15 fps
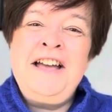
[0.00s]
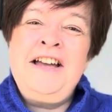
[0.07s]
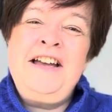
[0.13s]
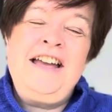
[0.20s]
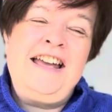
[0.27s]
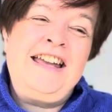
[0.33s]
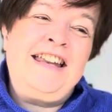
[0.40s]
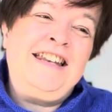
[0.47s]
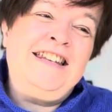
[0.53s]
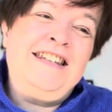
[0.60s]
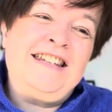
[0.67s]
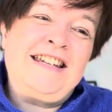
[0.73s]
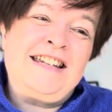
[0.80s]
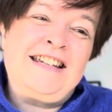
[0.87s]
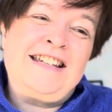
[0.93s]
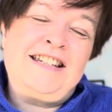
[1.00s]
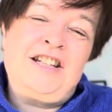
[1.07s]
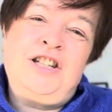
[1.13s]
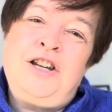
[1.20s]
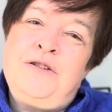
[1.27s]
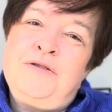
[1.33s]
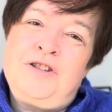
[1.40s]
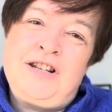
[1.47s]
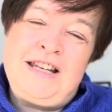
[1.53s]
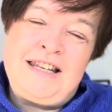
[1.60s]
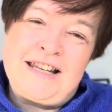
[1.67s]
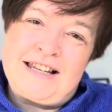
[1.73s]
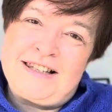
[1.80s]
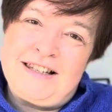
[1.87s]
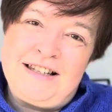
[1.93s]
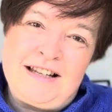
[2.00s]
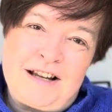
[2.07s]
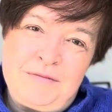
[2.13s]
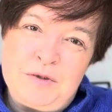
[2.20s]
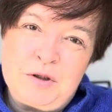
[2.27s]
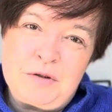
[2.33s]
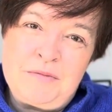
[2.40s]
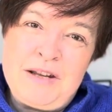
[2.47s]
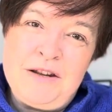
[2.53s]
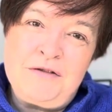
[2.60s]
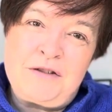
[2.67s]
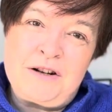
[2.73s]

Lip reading: And she usually doesn't come to me for